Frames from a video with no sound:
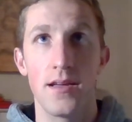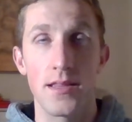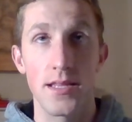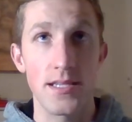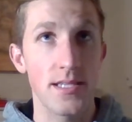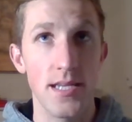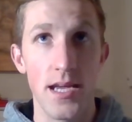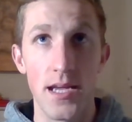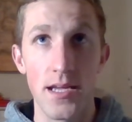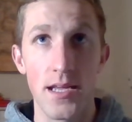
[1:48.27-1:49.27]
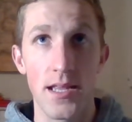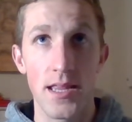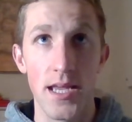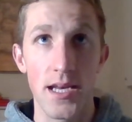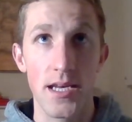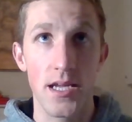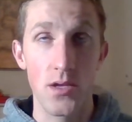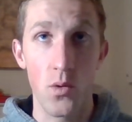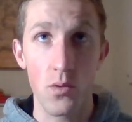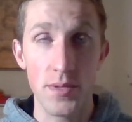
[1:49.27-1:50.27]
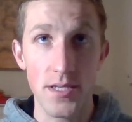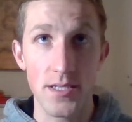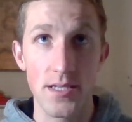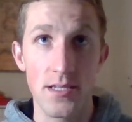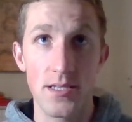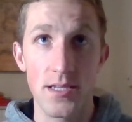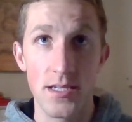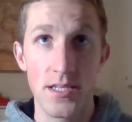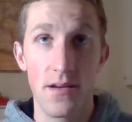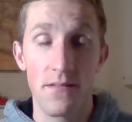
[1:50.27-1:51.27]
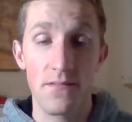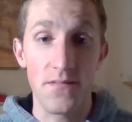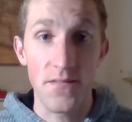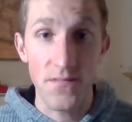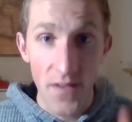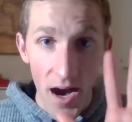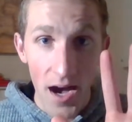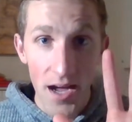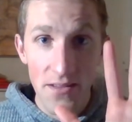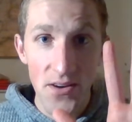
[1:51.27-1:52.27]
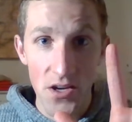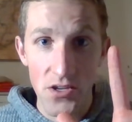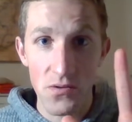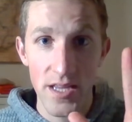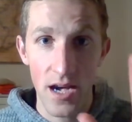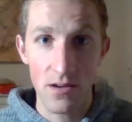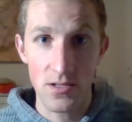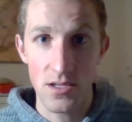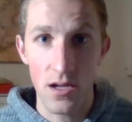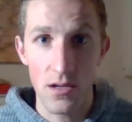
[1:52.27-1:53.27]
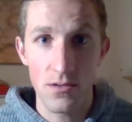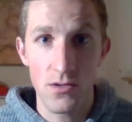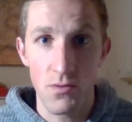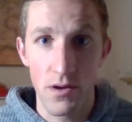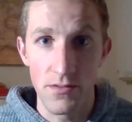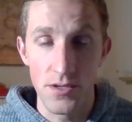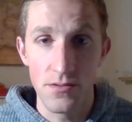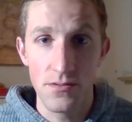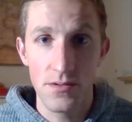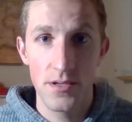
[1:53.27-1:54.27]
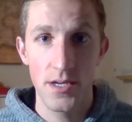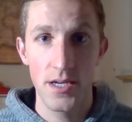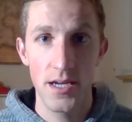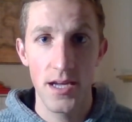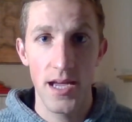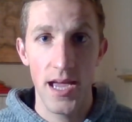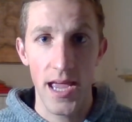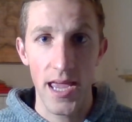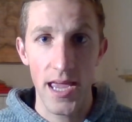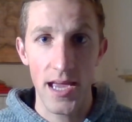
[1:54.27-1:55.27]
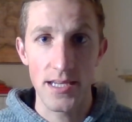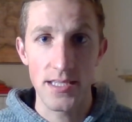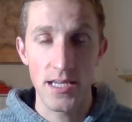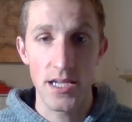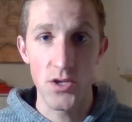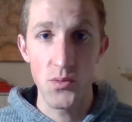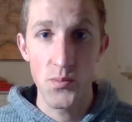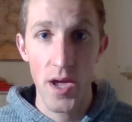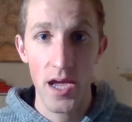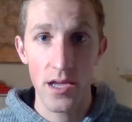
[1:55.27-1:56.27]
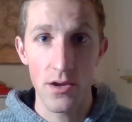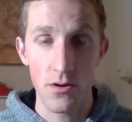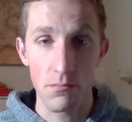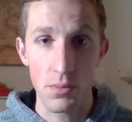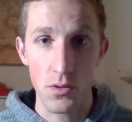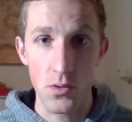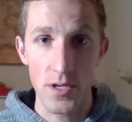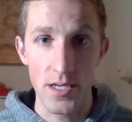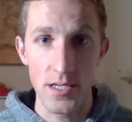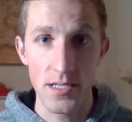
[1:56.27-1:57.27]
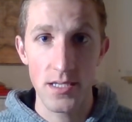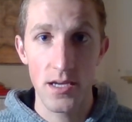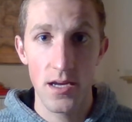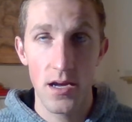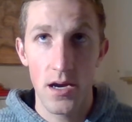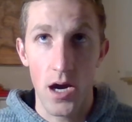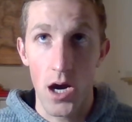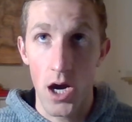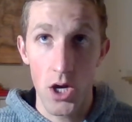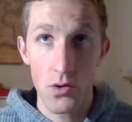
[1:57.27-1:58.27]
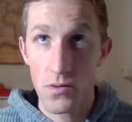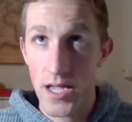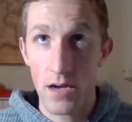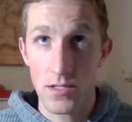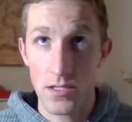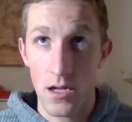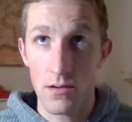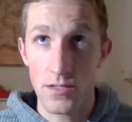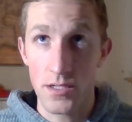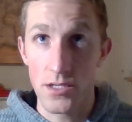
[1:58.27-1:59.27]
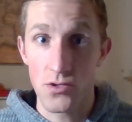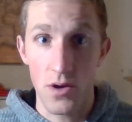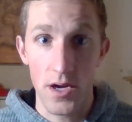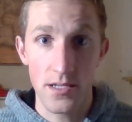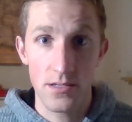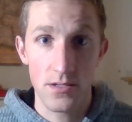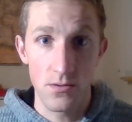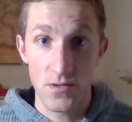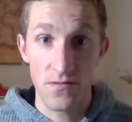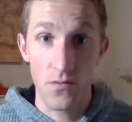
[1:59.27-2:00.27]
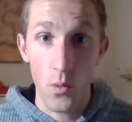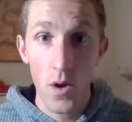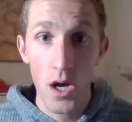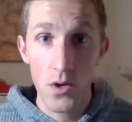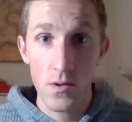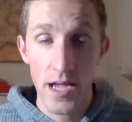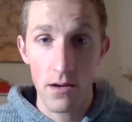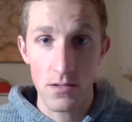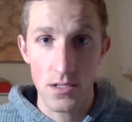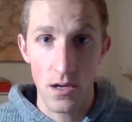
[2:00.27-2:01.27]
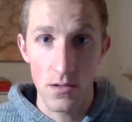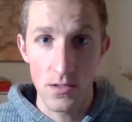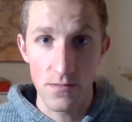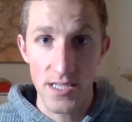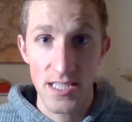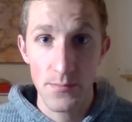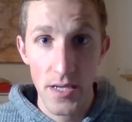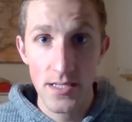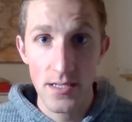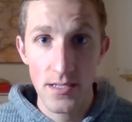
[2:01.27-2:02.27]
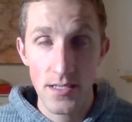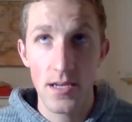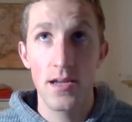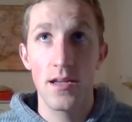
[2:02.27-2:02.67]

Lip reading: let's say that your business does $500,000 in revenue and you pay your employees $100,000 each, right? So there's $400,000 of expenses.